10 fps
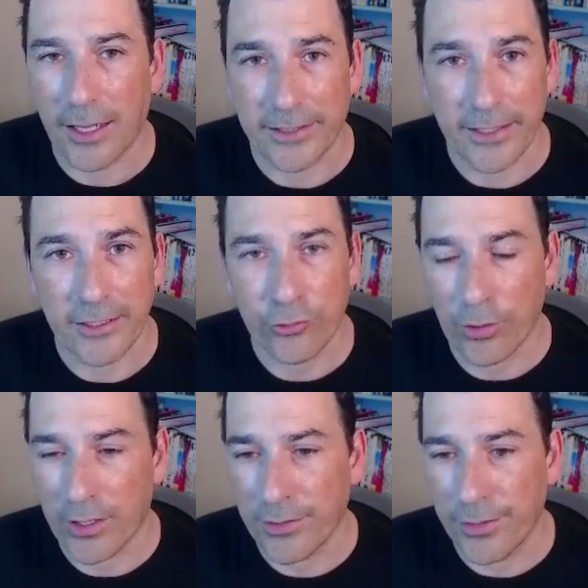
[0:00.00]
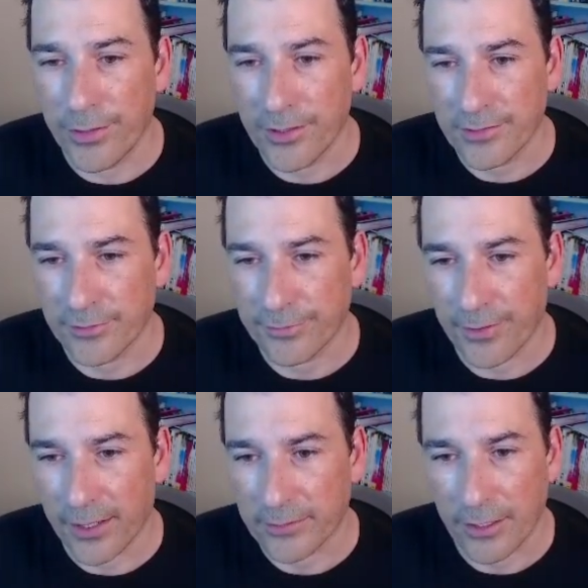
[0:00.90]
I can create this
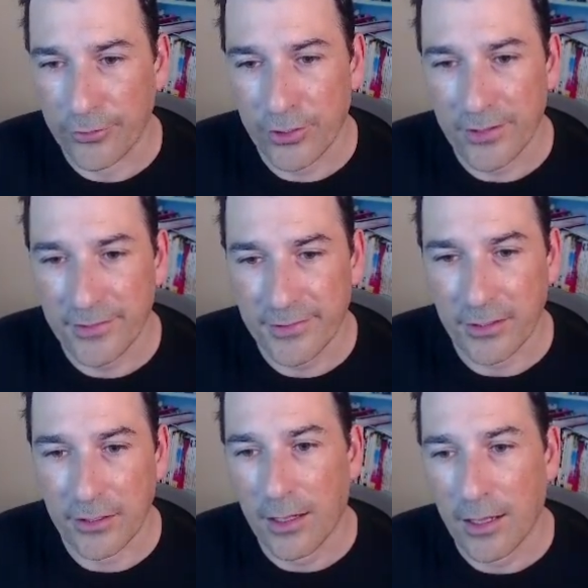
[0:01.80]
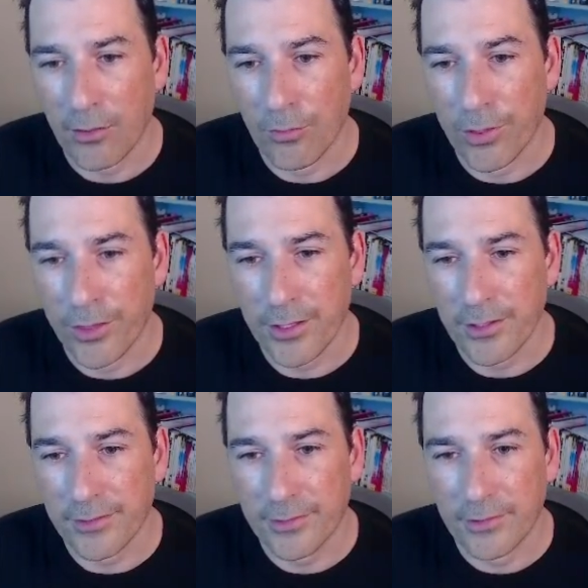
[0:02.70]
effect and you can see how
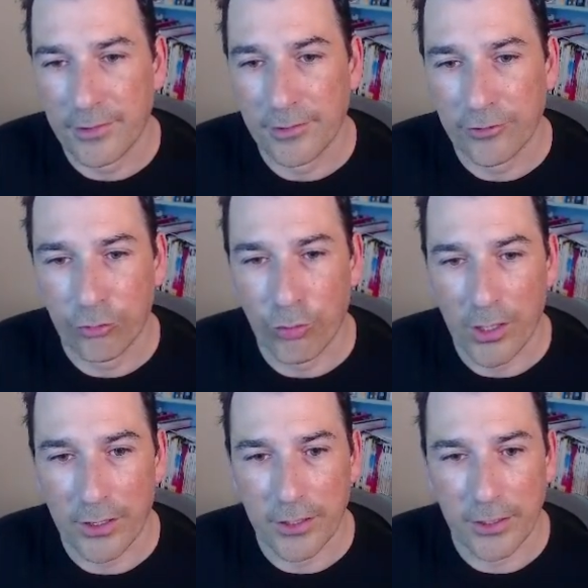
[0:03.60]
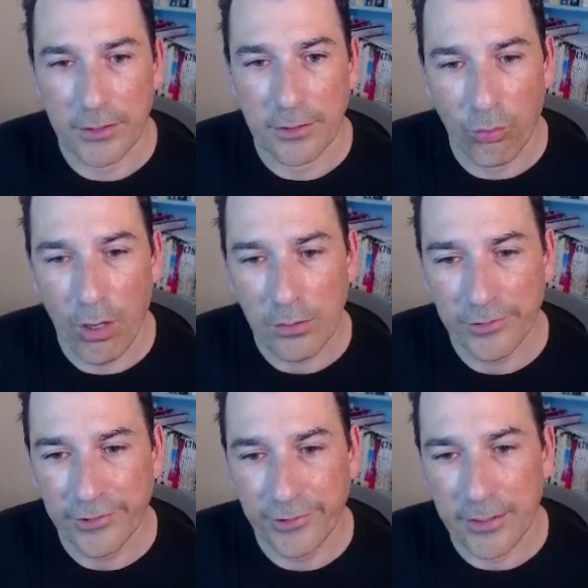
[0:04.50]
these is creating
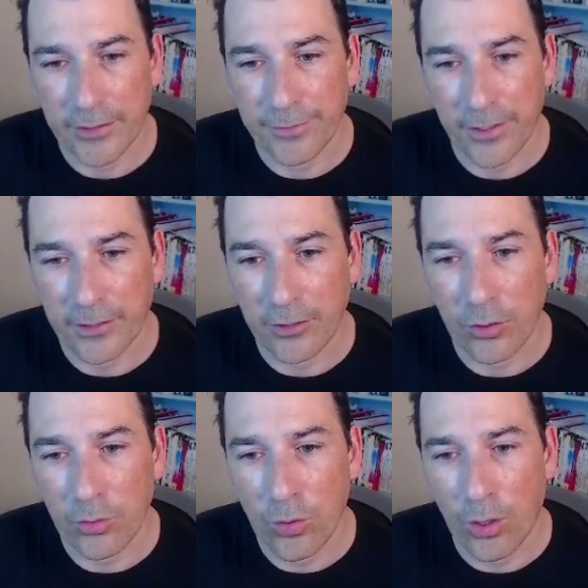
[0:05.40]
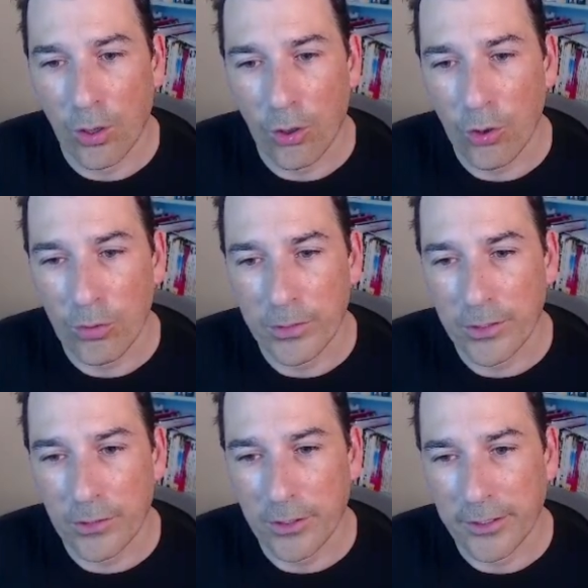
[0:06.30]
rocks and if I go
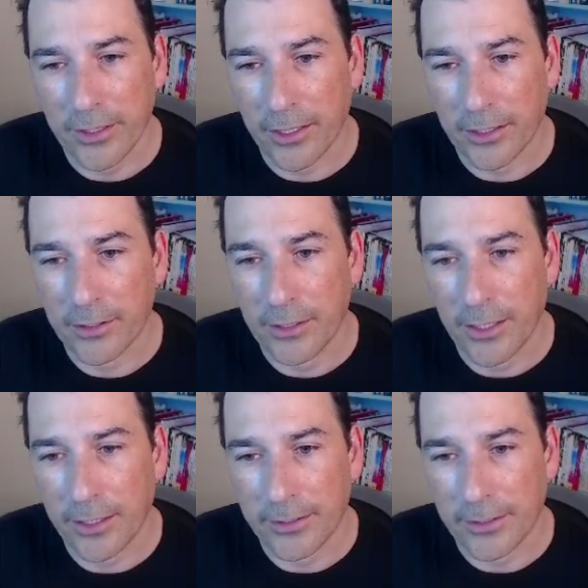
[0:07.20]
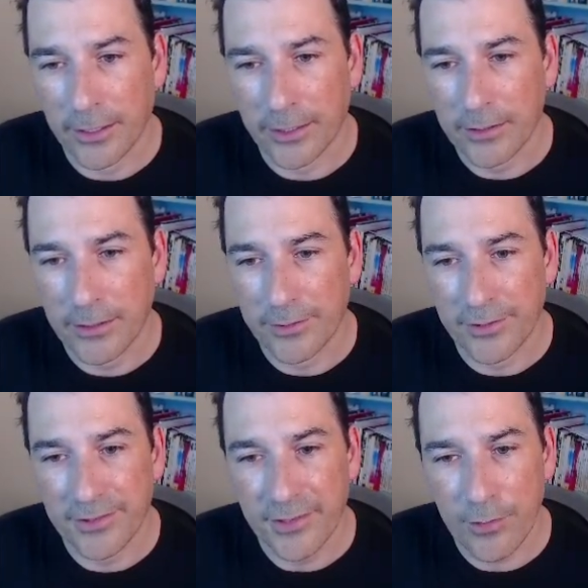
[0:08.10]
over again and again in
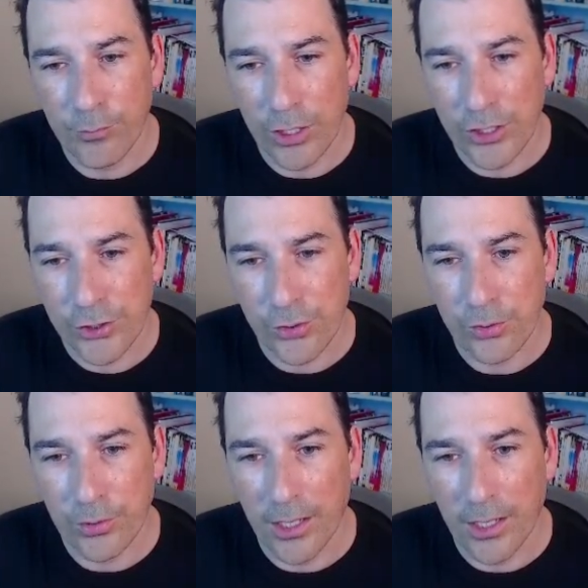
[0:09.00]
the same brushstroke